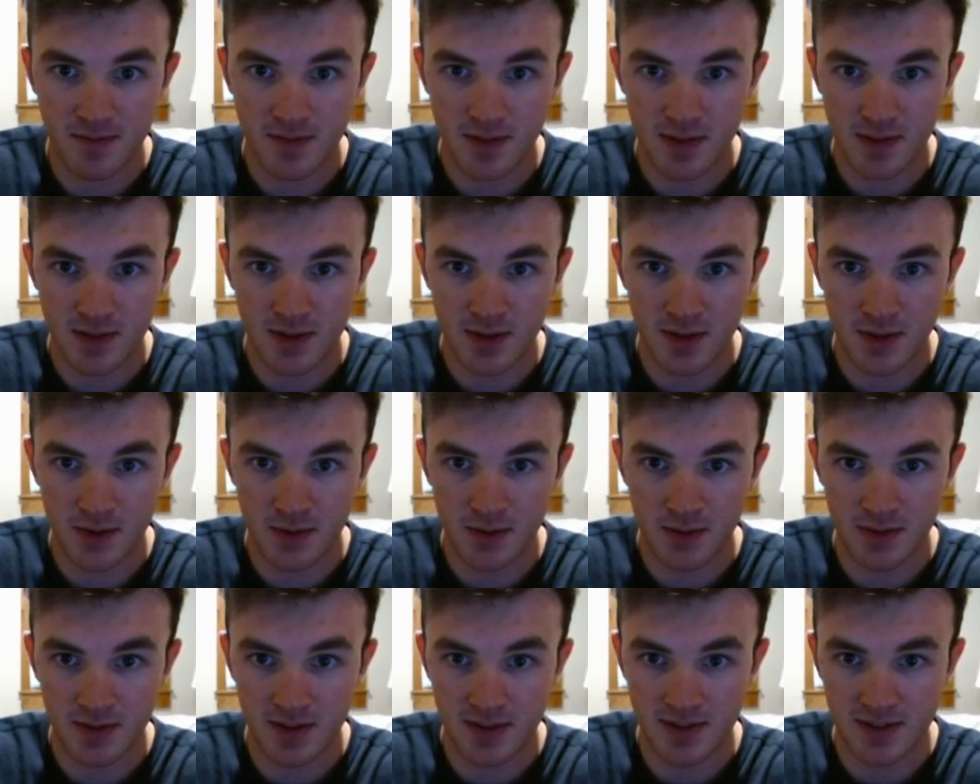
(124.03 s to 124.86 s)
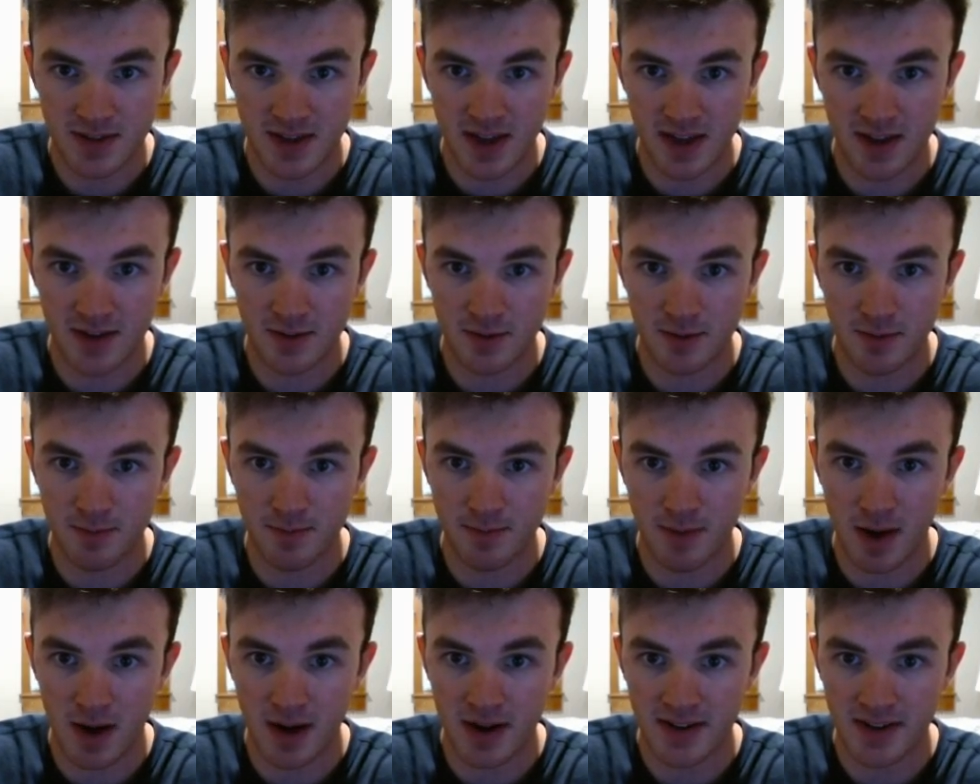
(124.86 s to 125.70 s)
So this candle
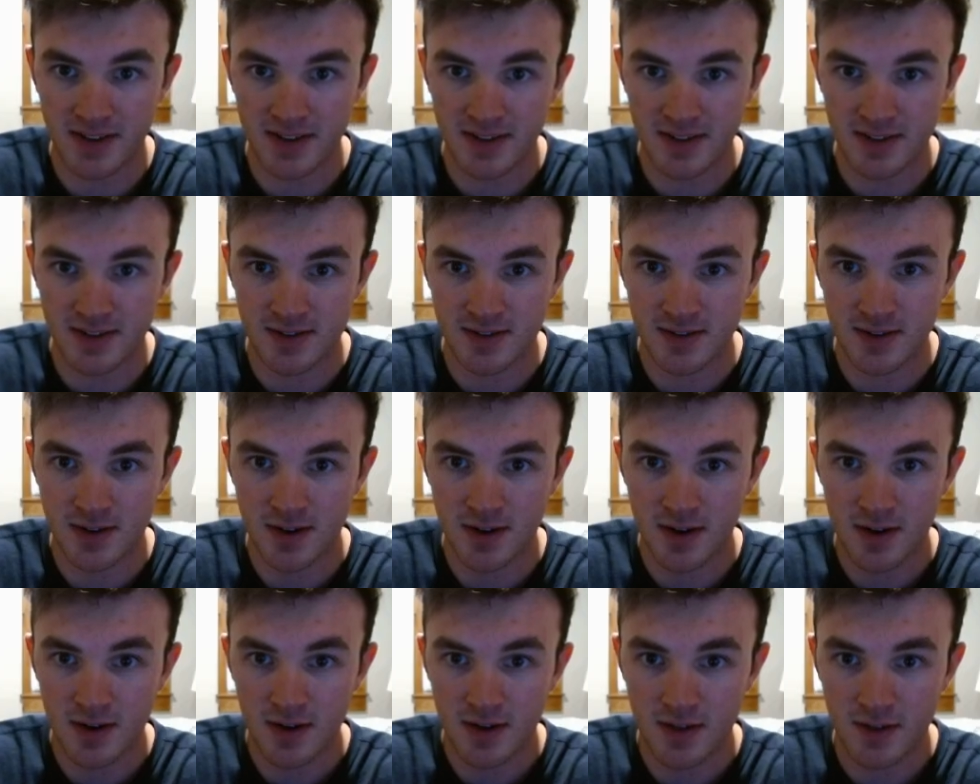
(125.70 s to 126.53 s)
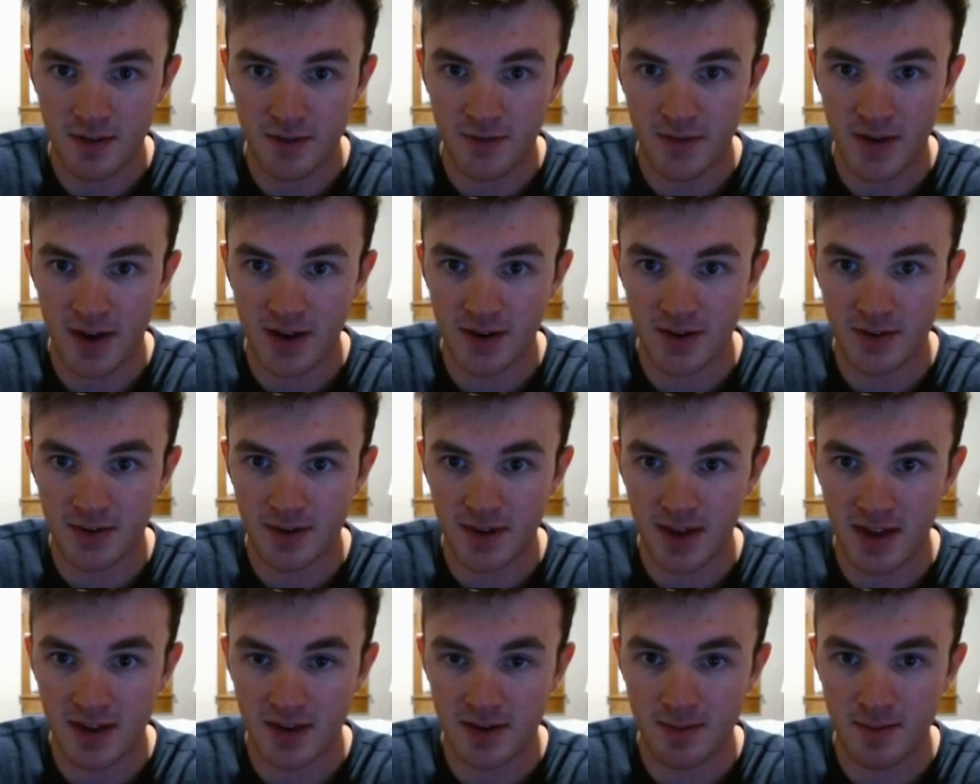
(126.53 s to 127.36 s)
bodies, the final
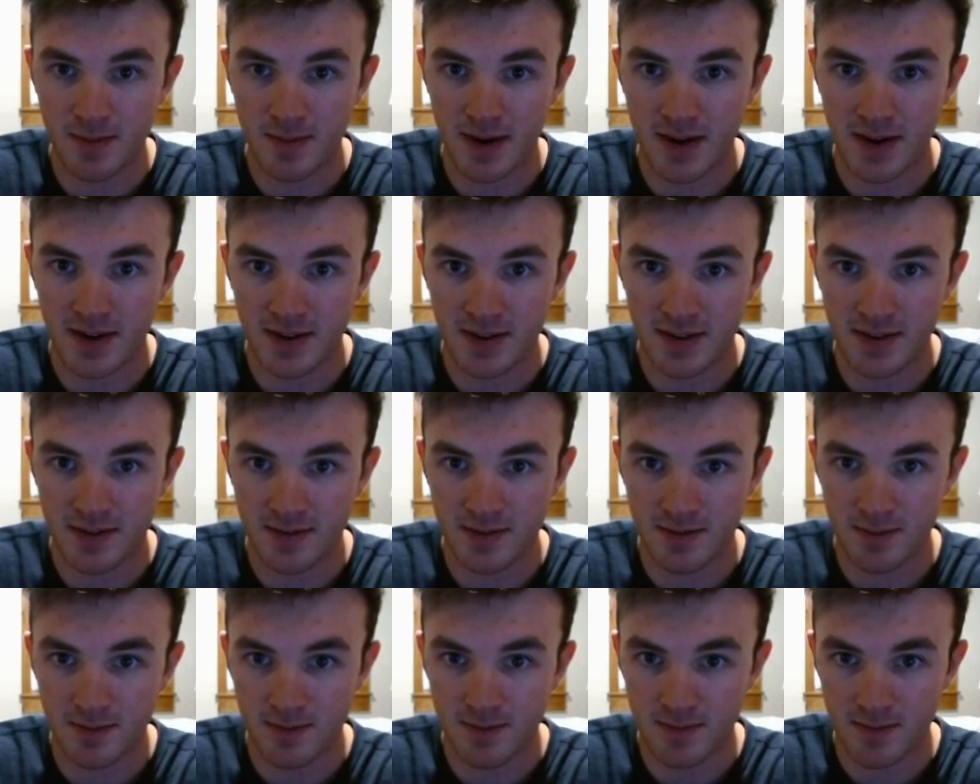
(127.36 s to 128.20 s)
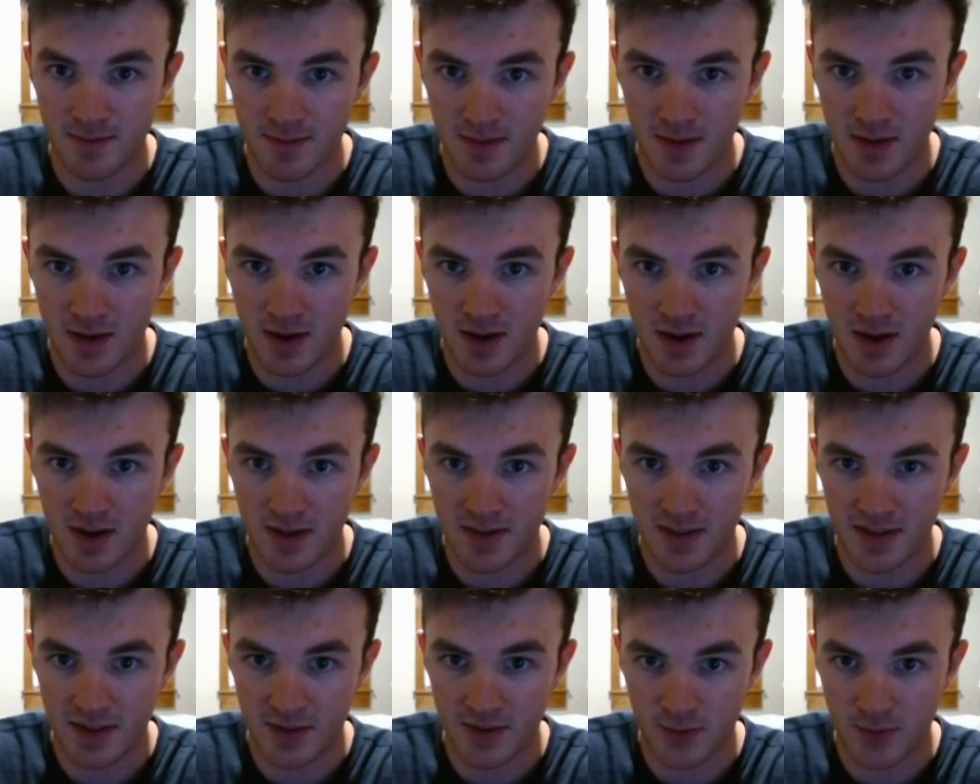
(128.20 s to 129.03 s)
candle body
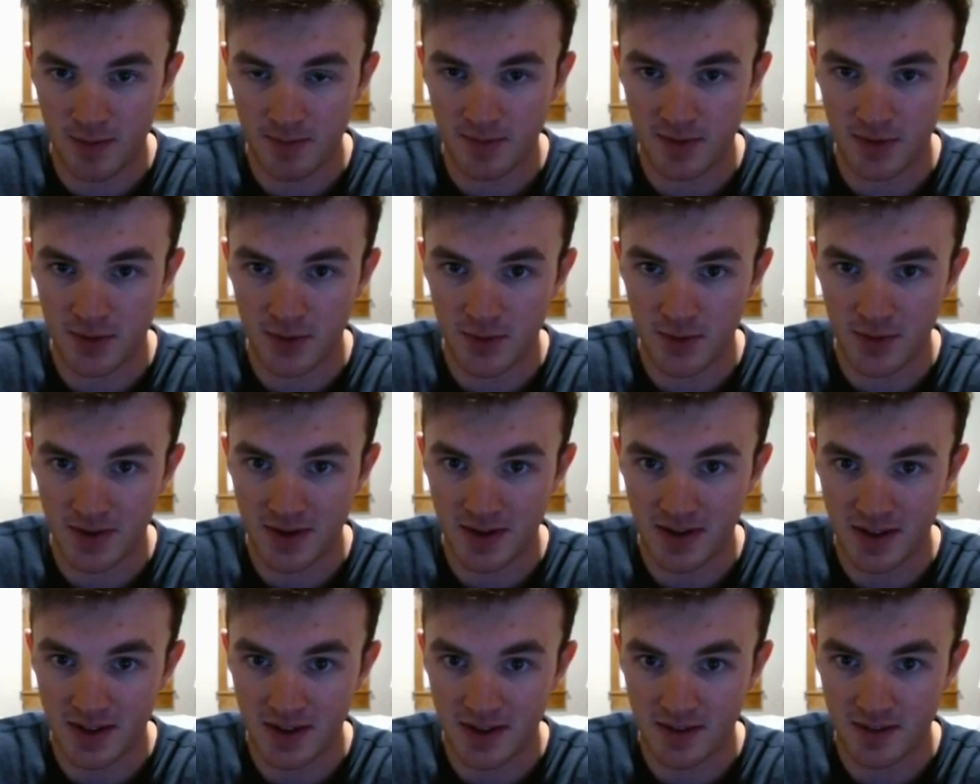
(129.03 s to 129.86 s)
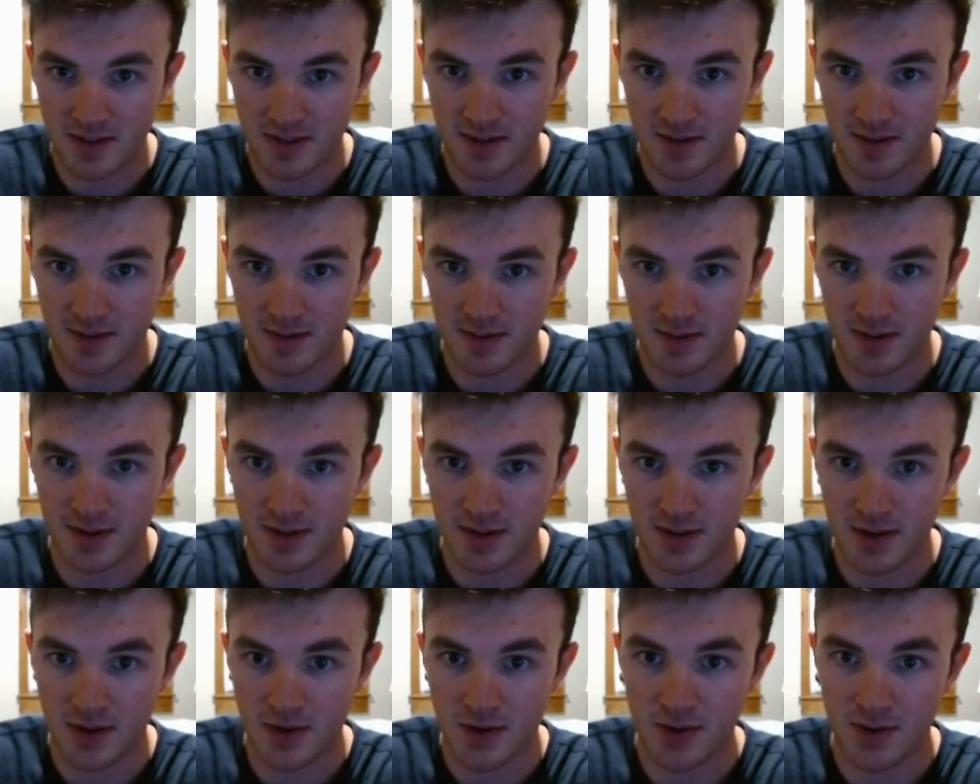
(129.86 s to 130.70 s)
that swept liquidity, the
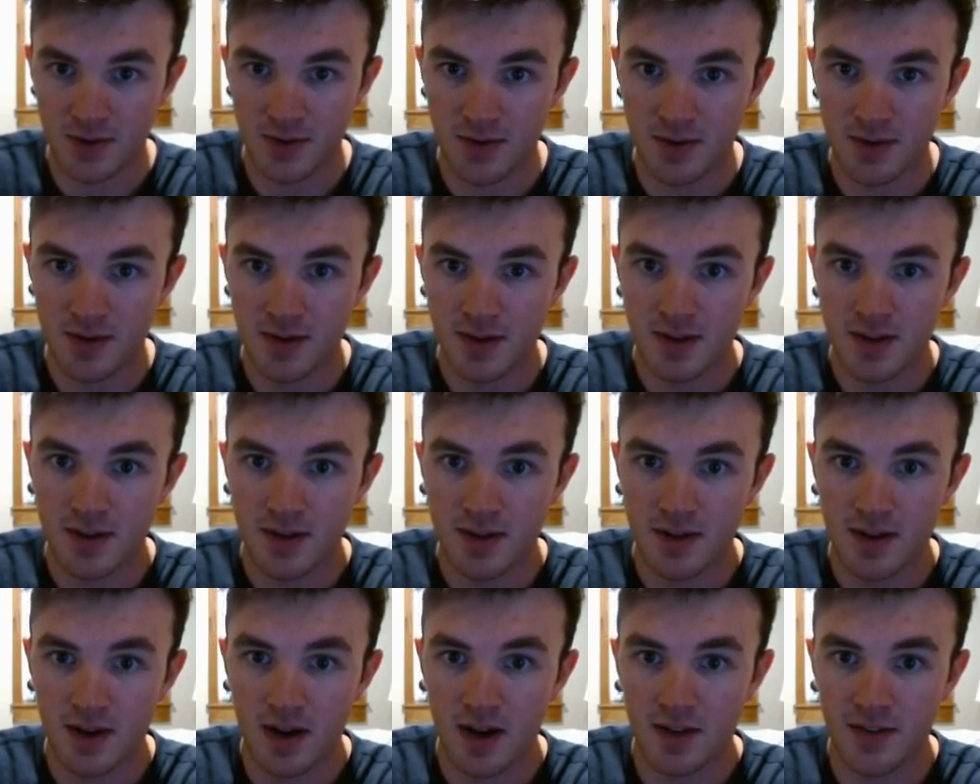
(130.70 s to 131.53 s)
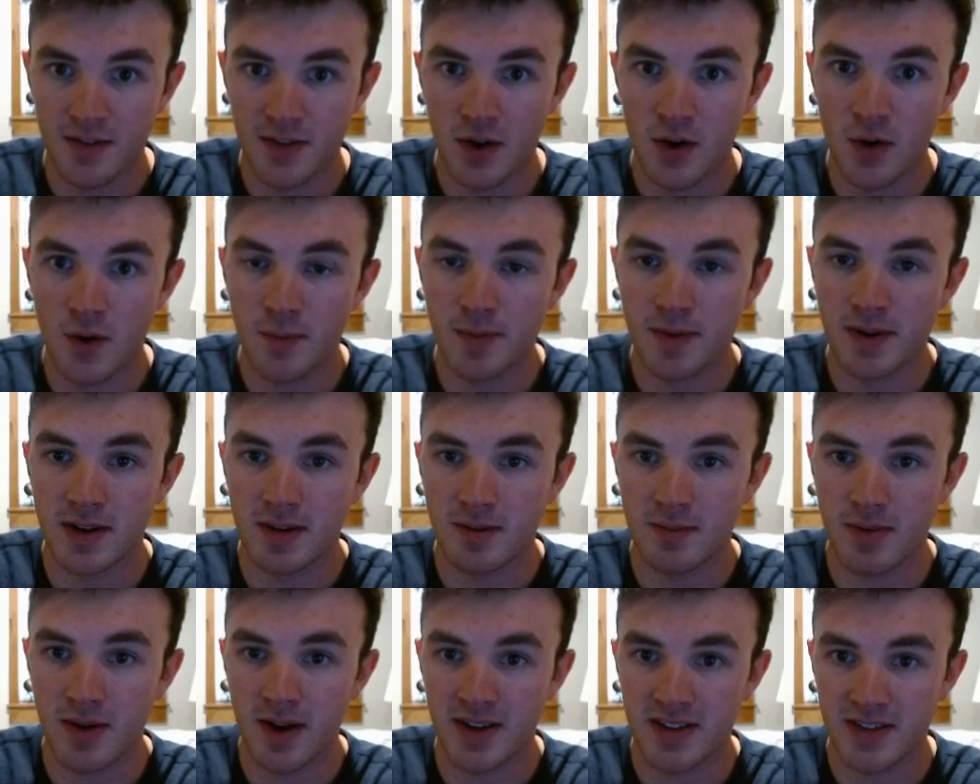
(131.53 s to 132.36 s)
low, the opening
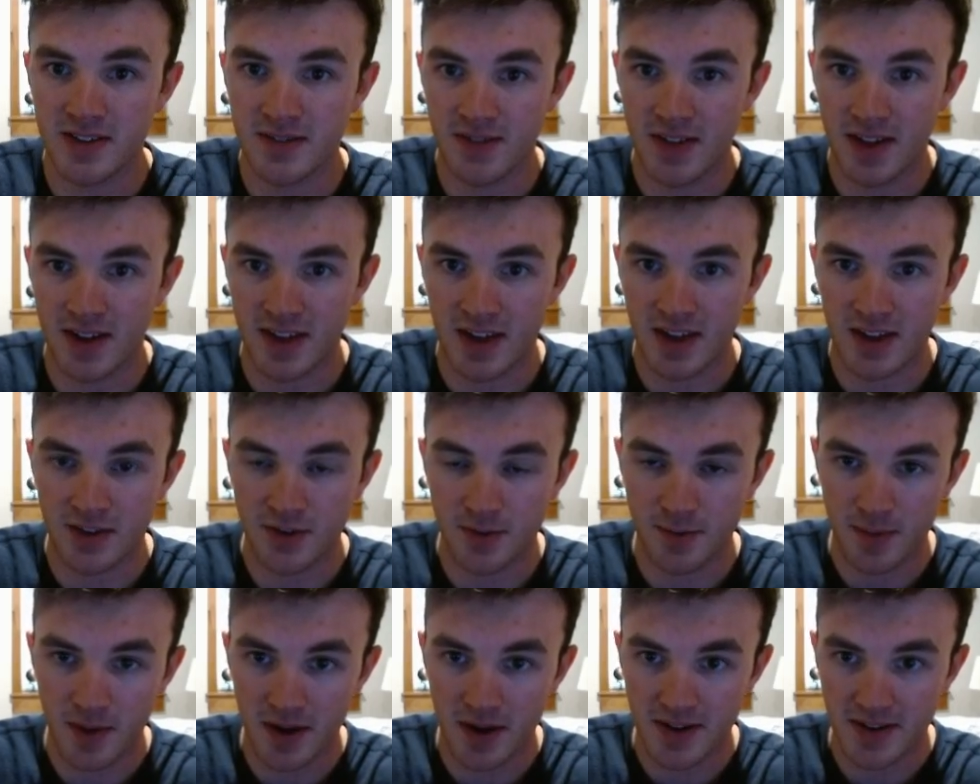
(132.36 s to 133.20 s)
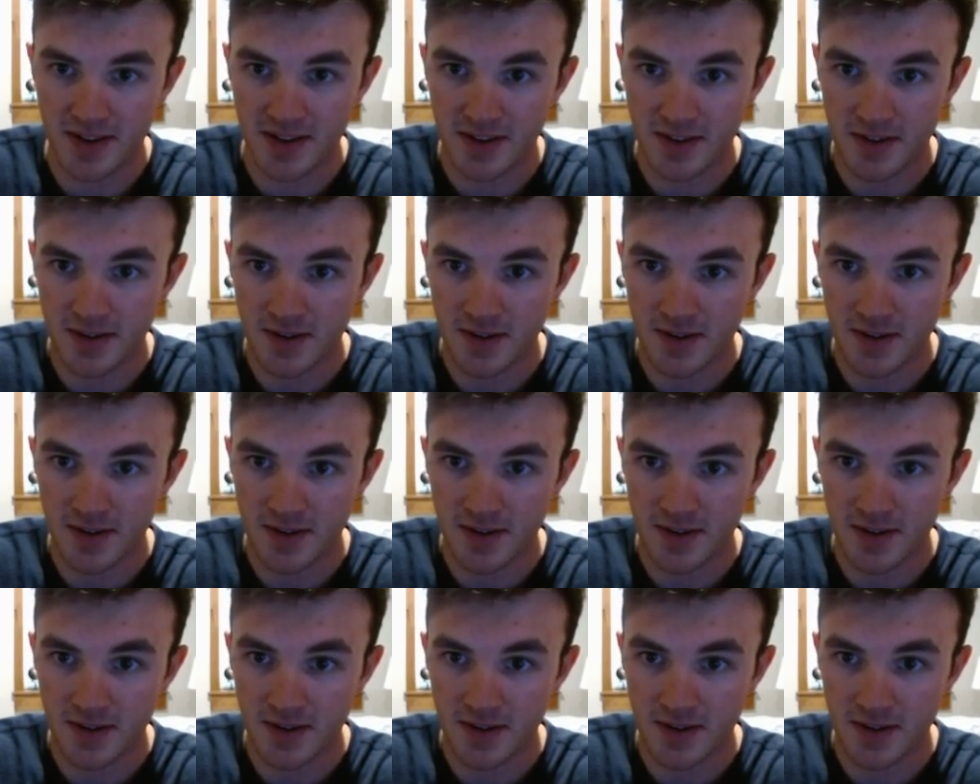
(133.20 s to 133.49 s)
price of that candle body.